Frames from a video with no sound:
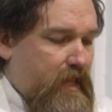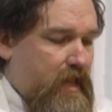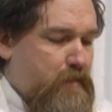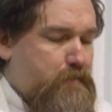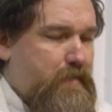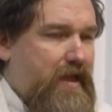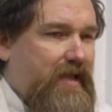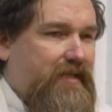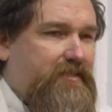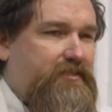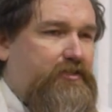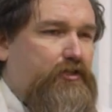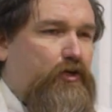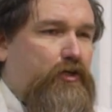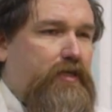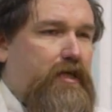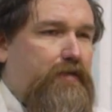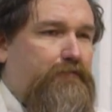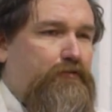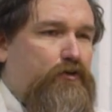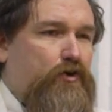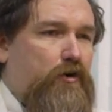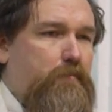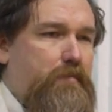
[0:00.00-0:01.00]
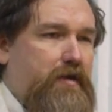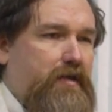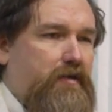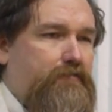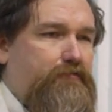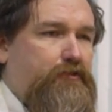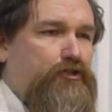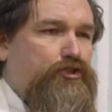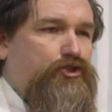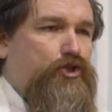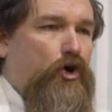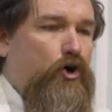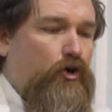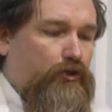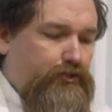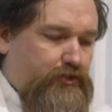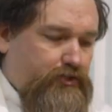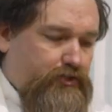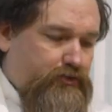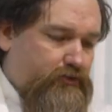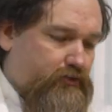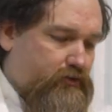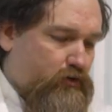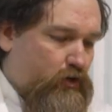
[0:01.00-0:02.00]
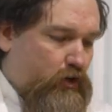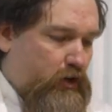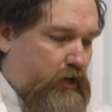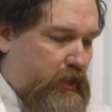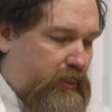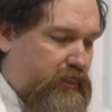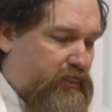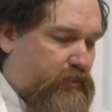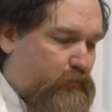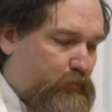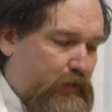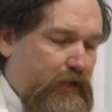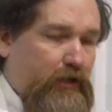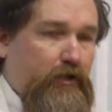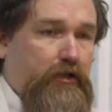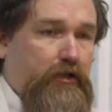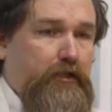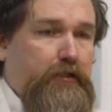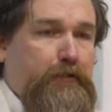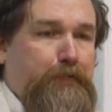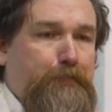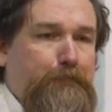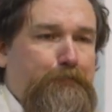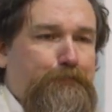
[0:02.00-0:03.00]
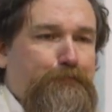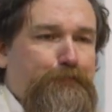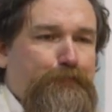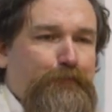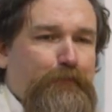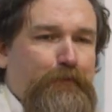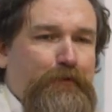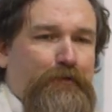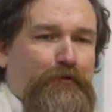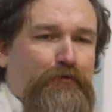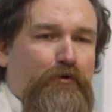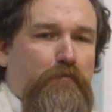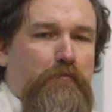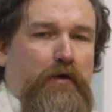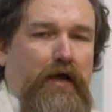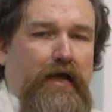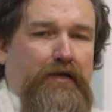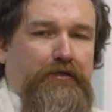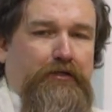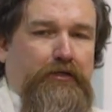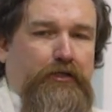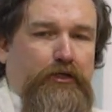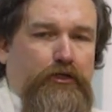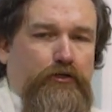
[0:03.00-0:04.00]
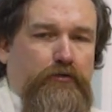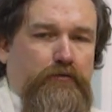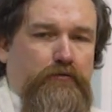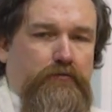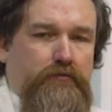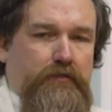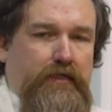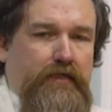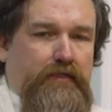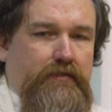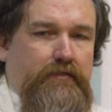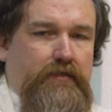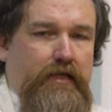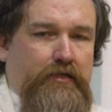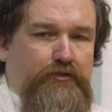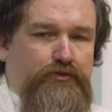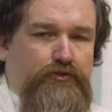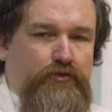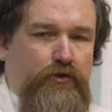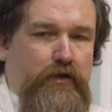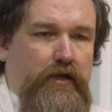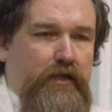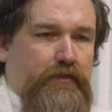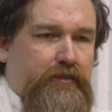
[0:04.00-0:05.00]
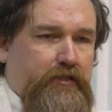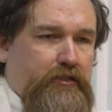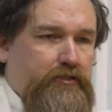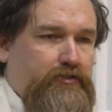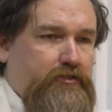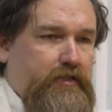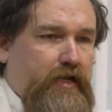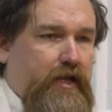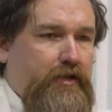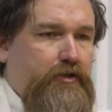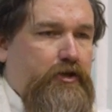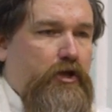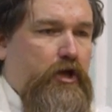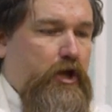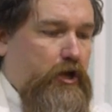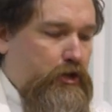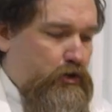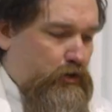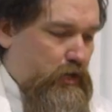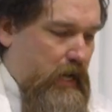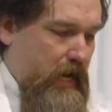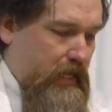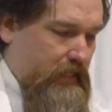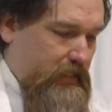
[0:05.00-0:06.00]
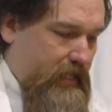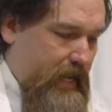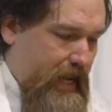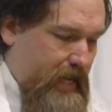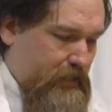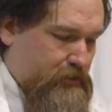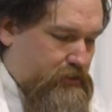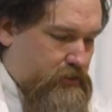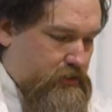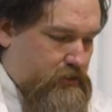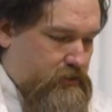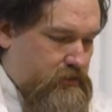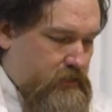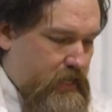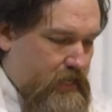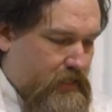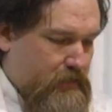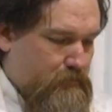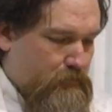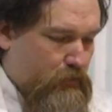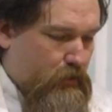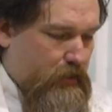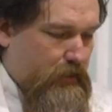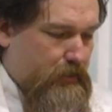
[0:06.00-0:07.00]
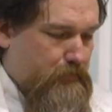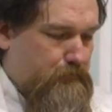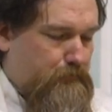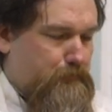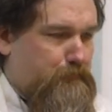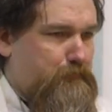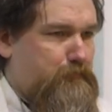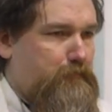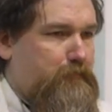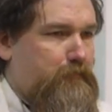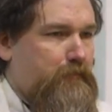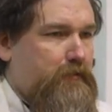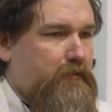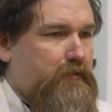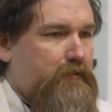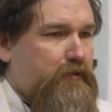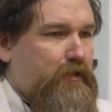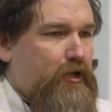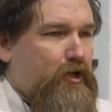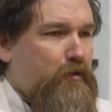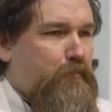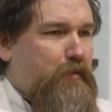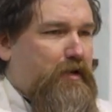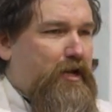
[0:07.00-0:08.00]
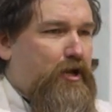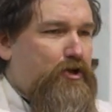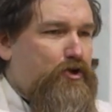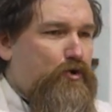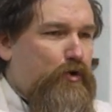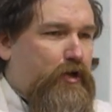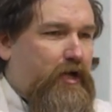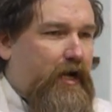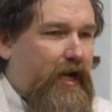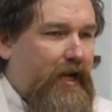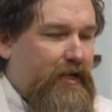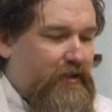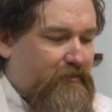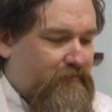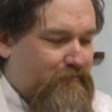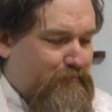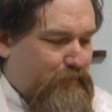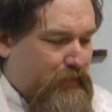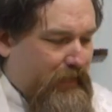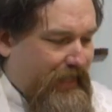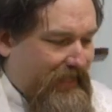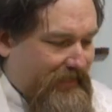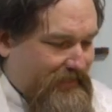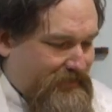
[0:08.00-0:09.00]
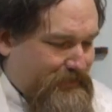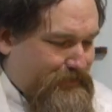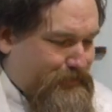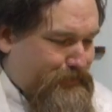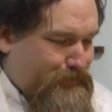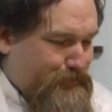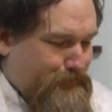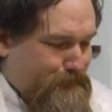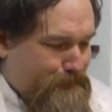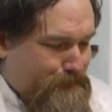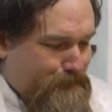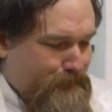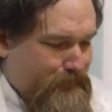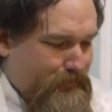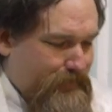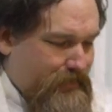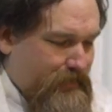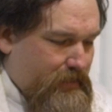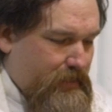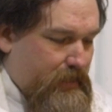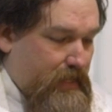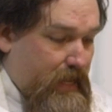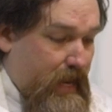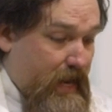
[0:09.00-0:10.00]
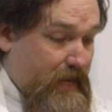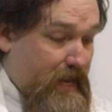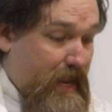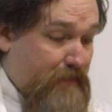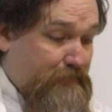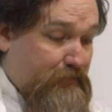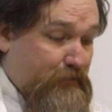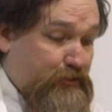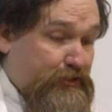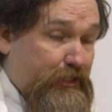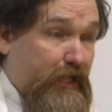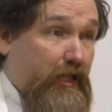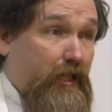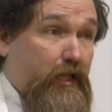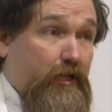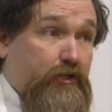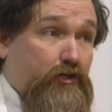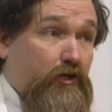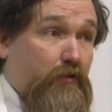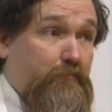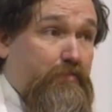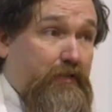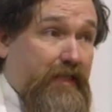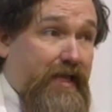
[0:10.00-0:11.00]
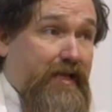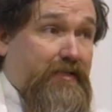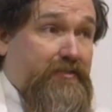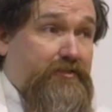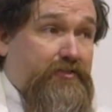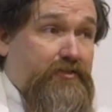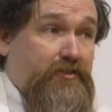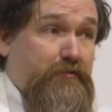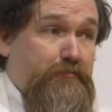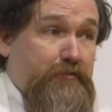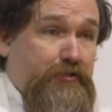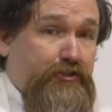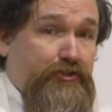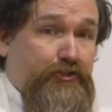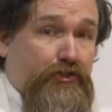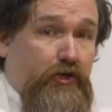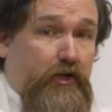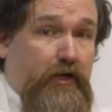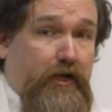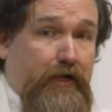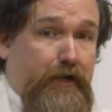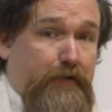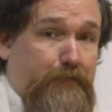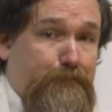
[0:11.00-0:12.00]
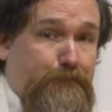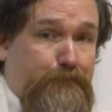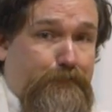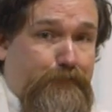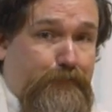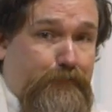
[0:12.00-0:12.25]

it may still give you a bit of a jolt or a thrill, reminding you that, as Dorothy said, you're not in Kansas anymore, but a new kind of place, an evangelical place to be sure,